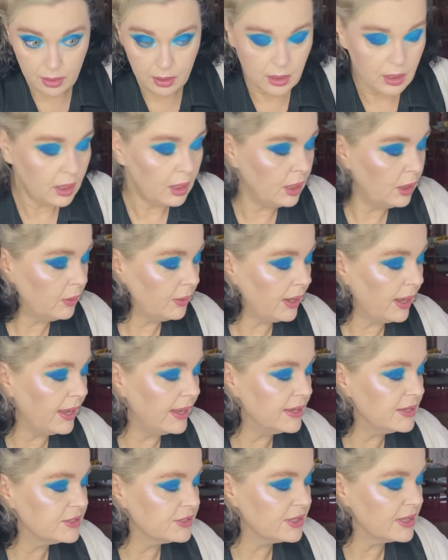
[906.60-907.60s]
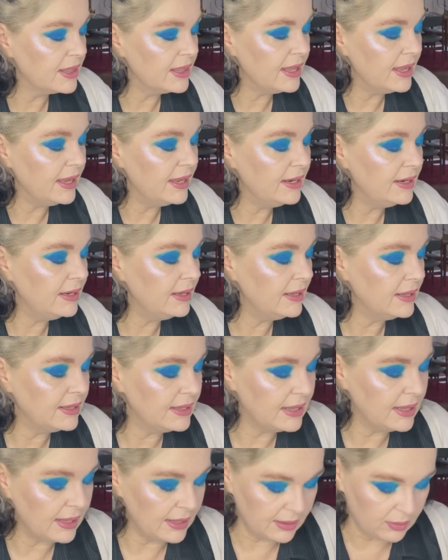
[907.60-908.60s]
Okay, so then
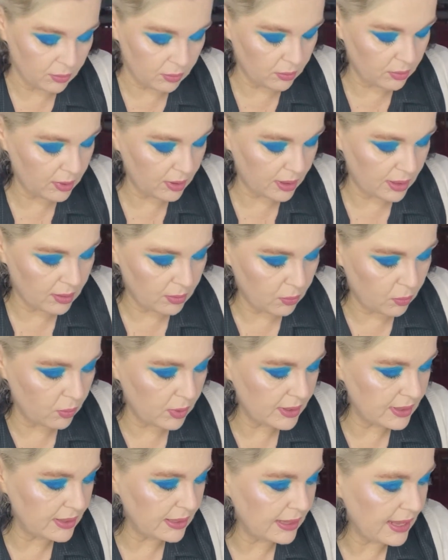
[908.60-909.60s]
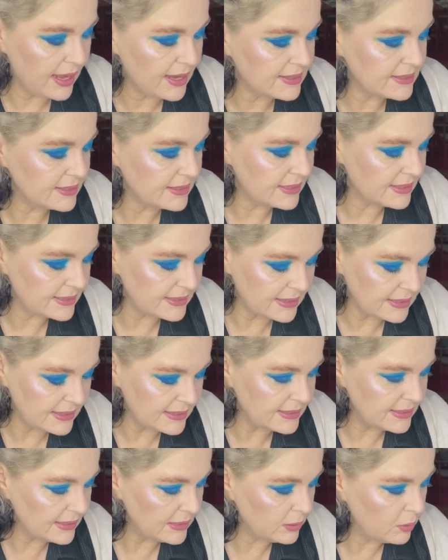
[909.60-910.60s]
one of the last things I
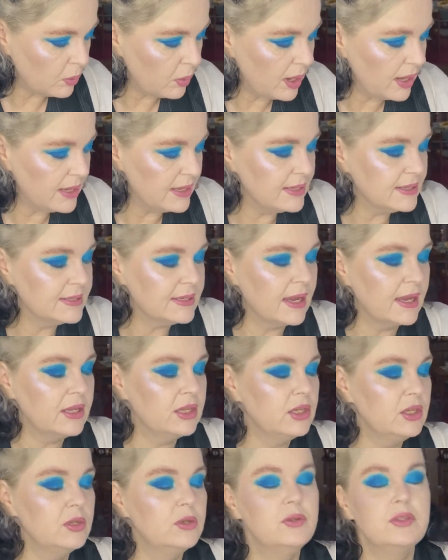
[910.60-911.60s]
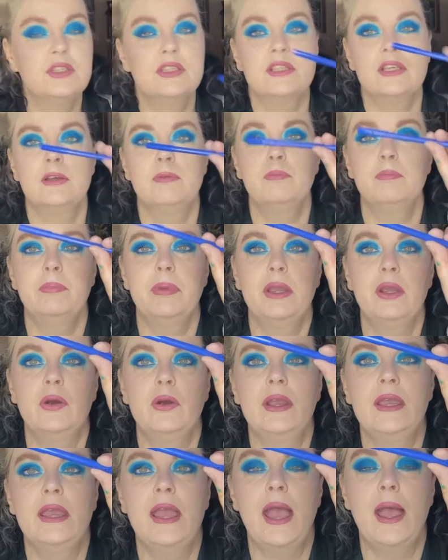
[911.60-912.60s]
did was I used some Berry
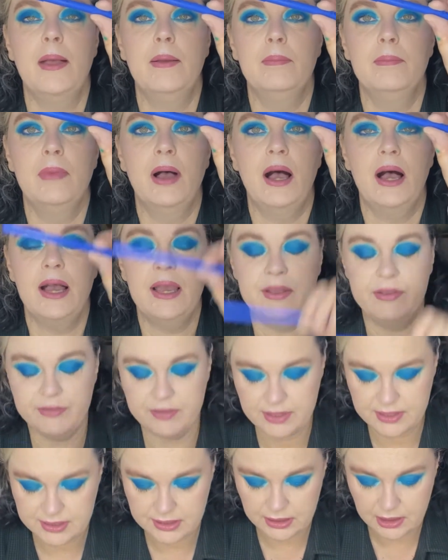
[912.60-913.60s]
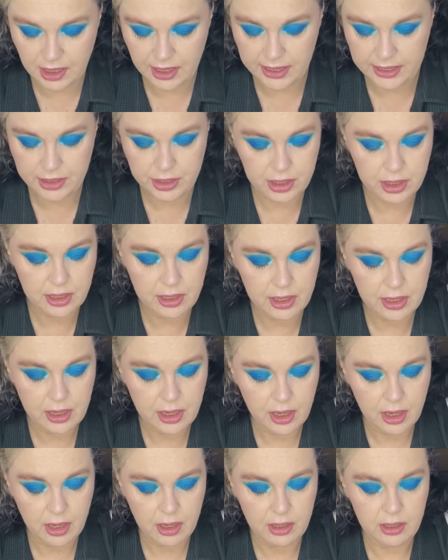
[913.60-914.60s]
M High Vis liner
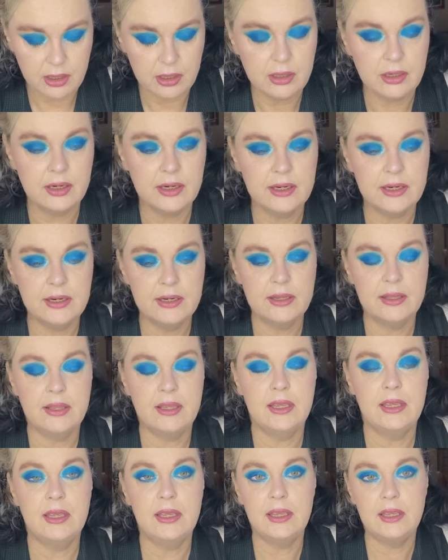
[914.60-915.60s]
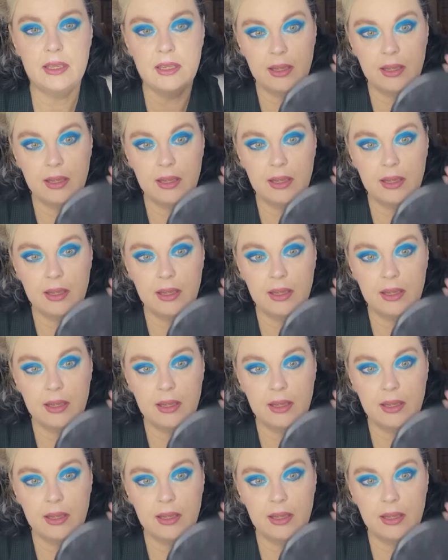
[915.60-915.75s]
on the